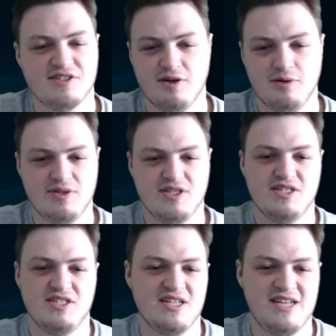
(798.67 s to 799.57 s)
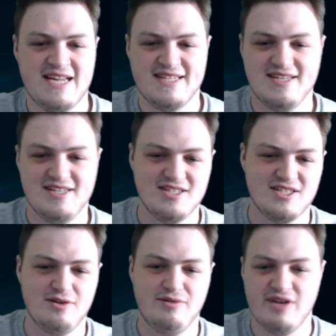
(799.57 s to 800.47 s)
Slow resist, tenacity, just
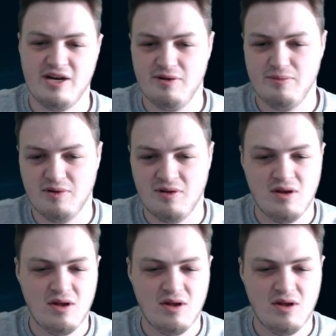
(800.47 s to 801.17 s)
so valuable.